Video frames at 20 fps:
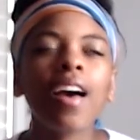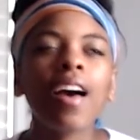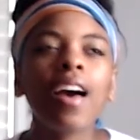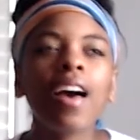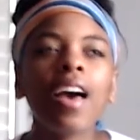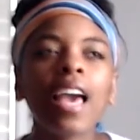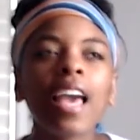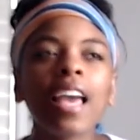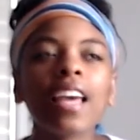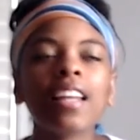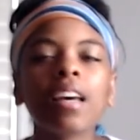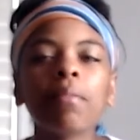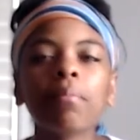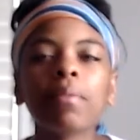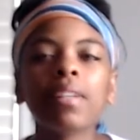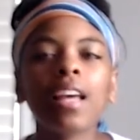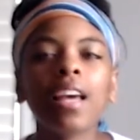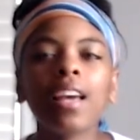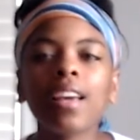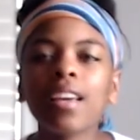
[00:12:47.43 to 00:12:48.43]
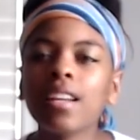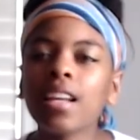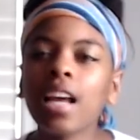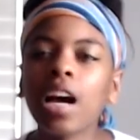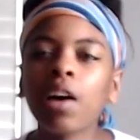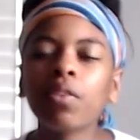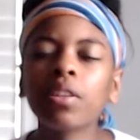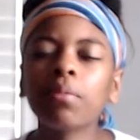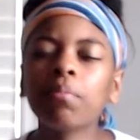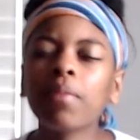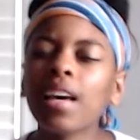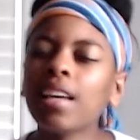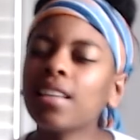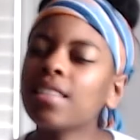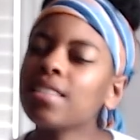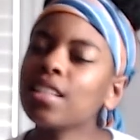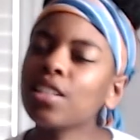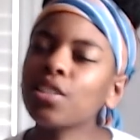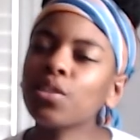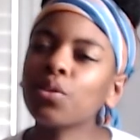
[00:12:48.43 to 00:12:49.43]
And I've been hanging out with my
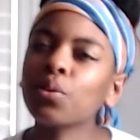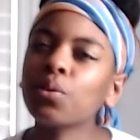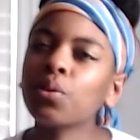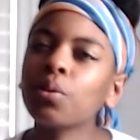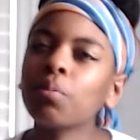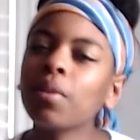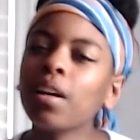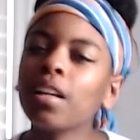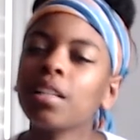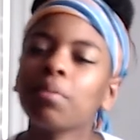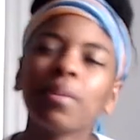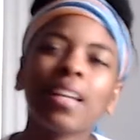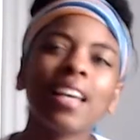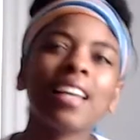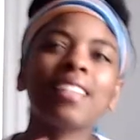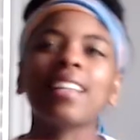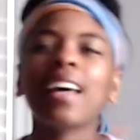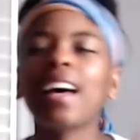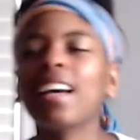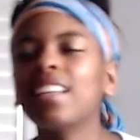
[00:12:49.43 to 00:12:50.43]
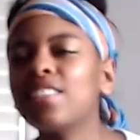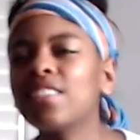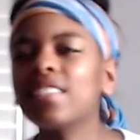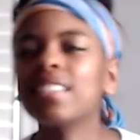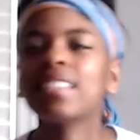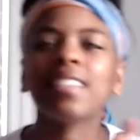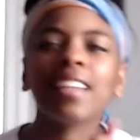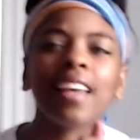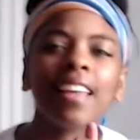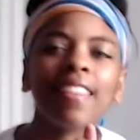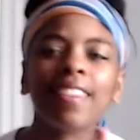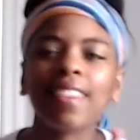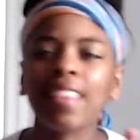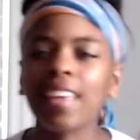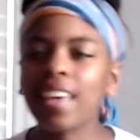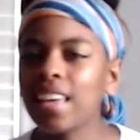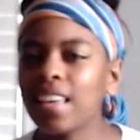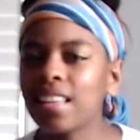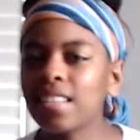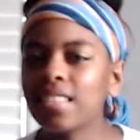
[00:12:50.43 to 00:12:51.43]
sister too much because I just did
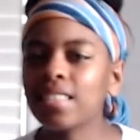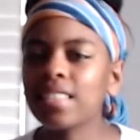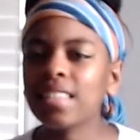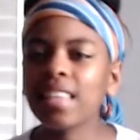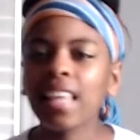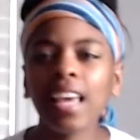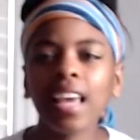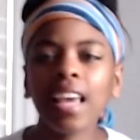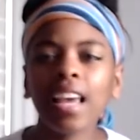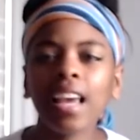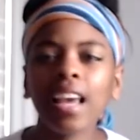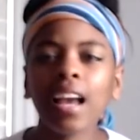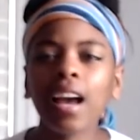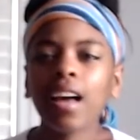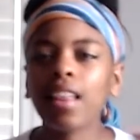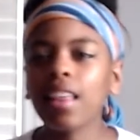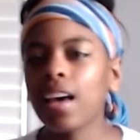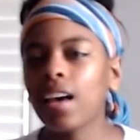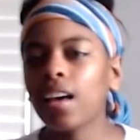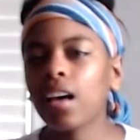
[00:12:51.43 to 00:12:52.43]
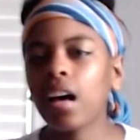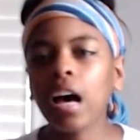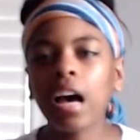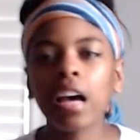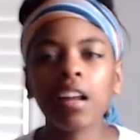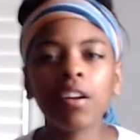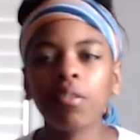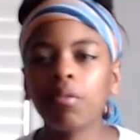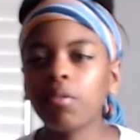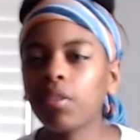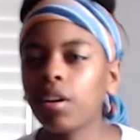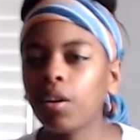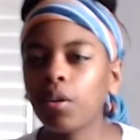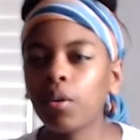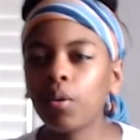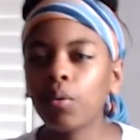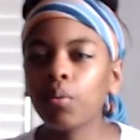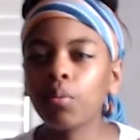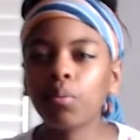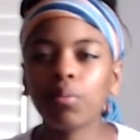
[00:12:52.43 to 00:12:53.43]
this thing that I don't
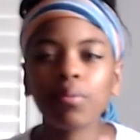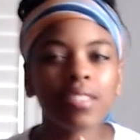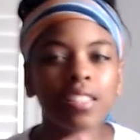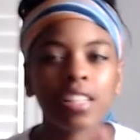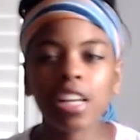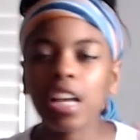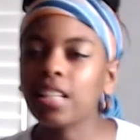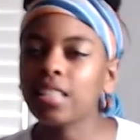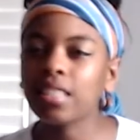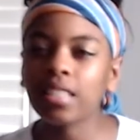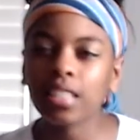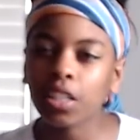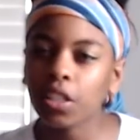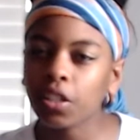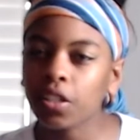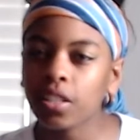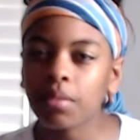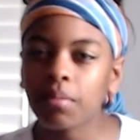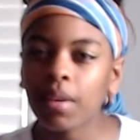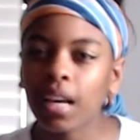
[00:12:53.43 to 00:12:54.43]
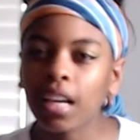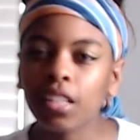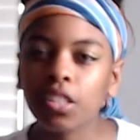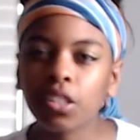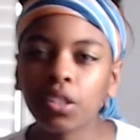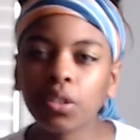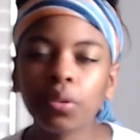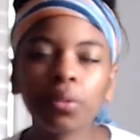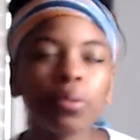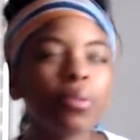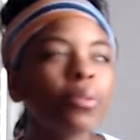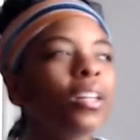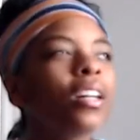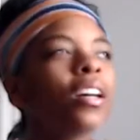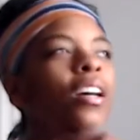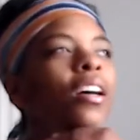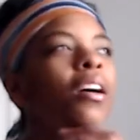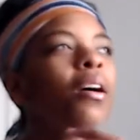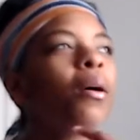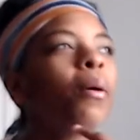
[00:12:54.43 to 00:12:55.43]
know Gen Zers might do.
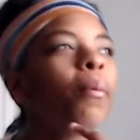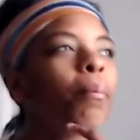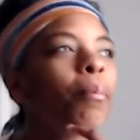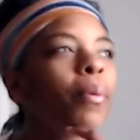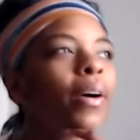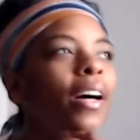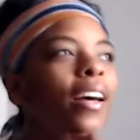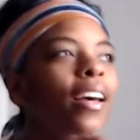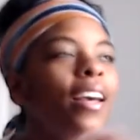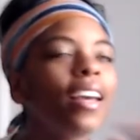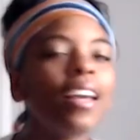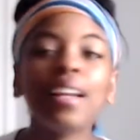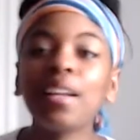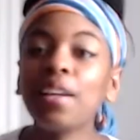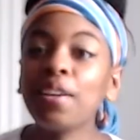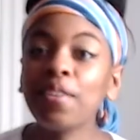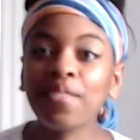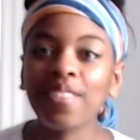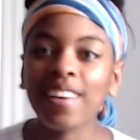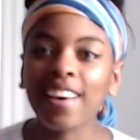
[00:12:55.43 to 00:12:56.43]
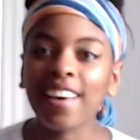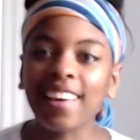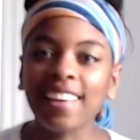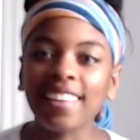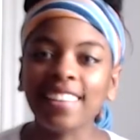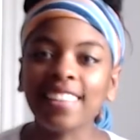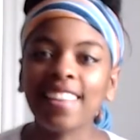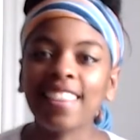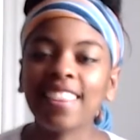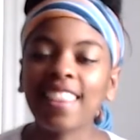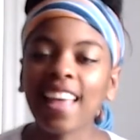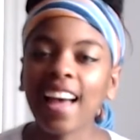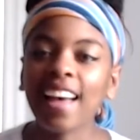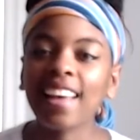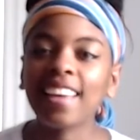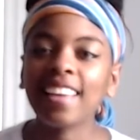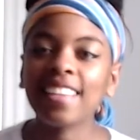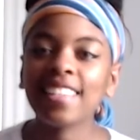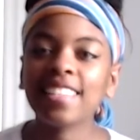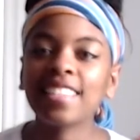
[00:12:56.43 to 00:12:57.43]
But anyway, that
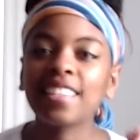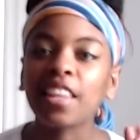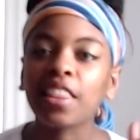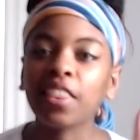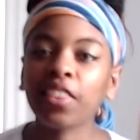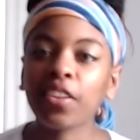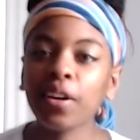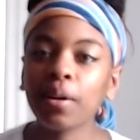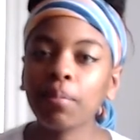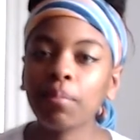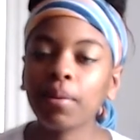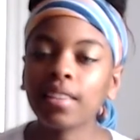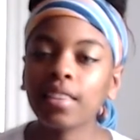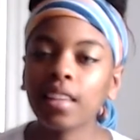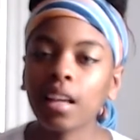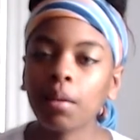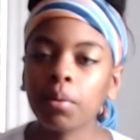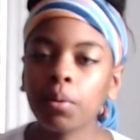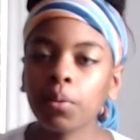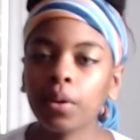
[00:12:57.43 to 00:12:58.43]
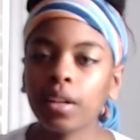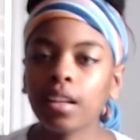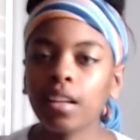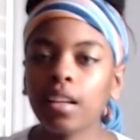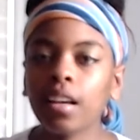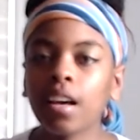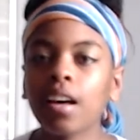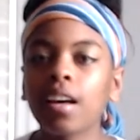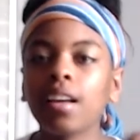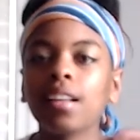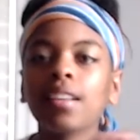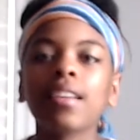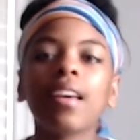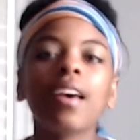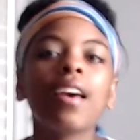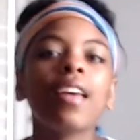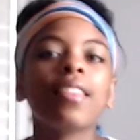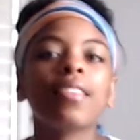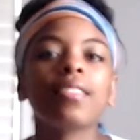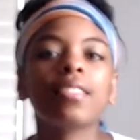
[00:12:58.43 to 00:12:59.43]
is the third book that I'll be working on,
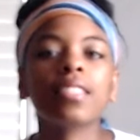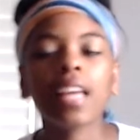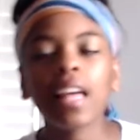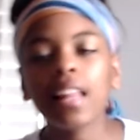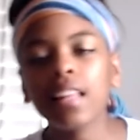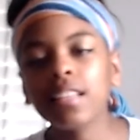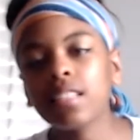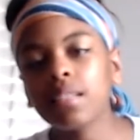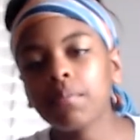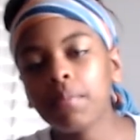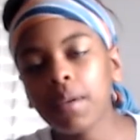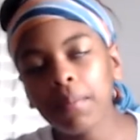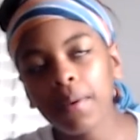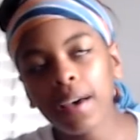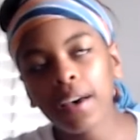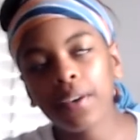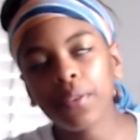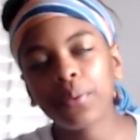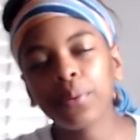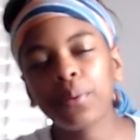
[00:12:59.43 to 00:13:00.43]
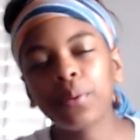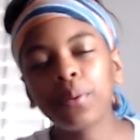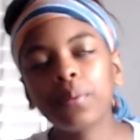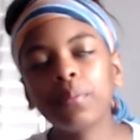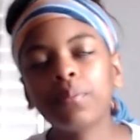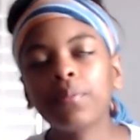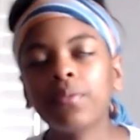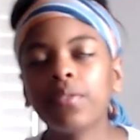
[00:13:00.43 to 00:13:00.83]
The Skeleton in My Bathroom.